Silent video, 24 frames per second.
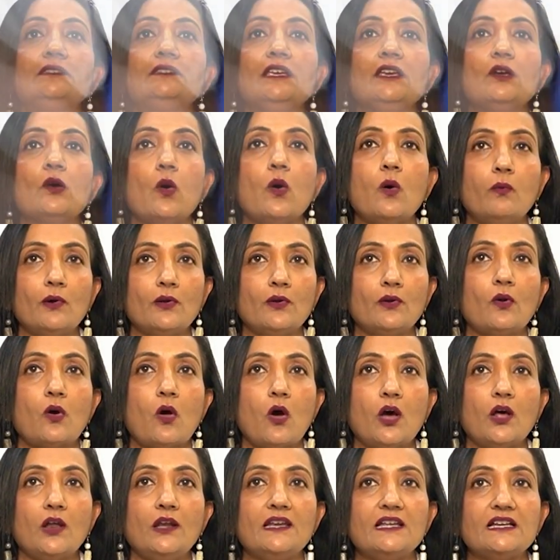the
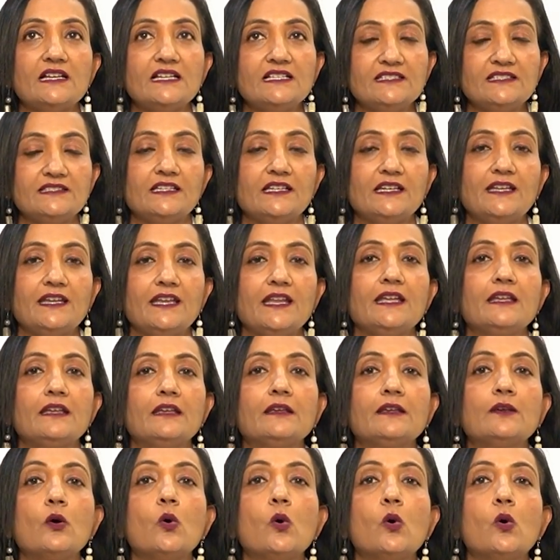overall
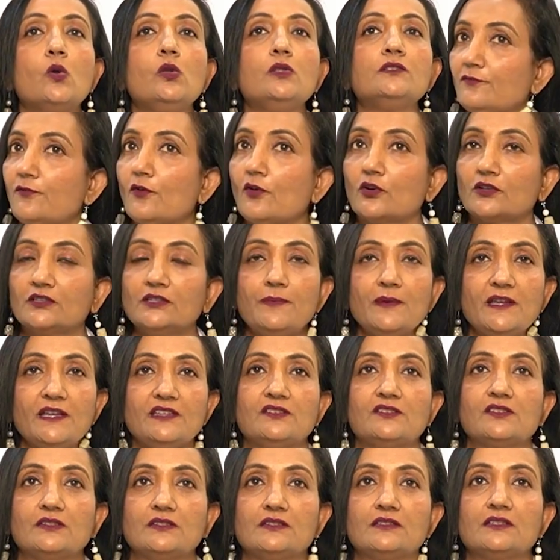aesthetic goals for the
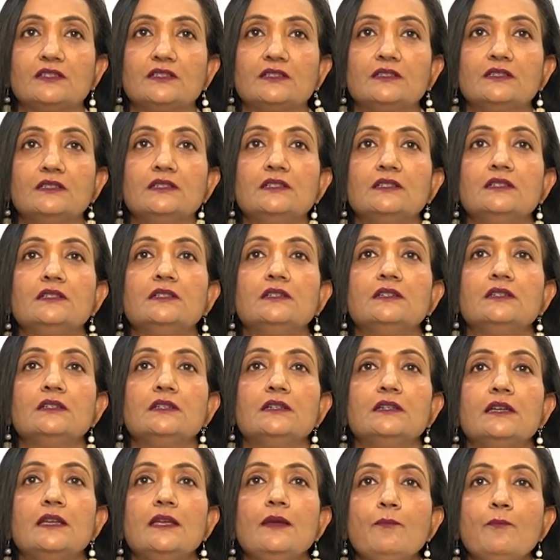patient.
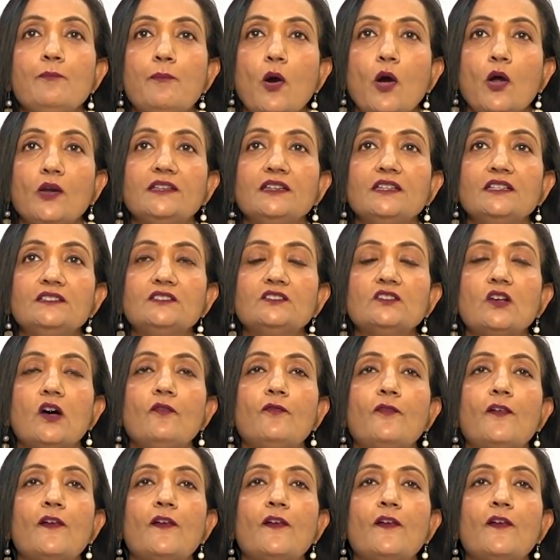Importance of